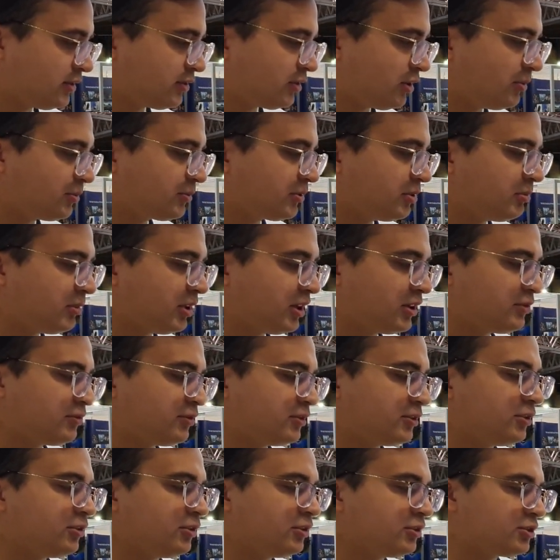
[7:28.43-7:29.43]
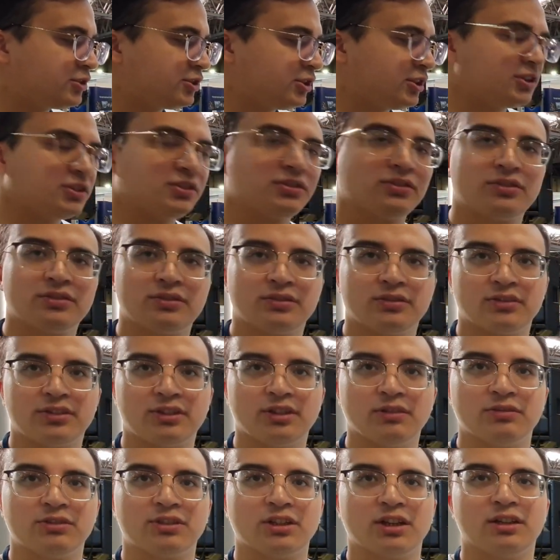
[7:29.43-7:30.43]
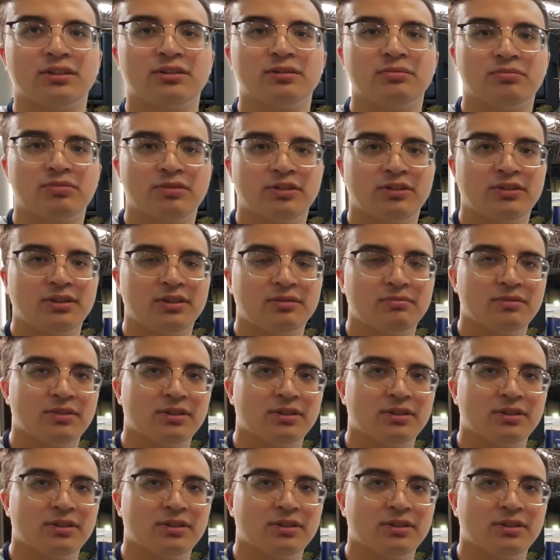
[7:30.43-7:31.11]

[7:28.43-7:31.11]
optimized for not just silver gelatin printing,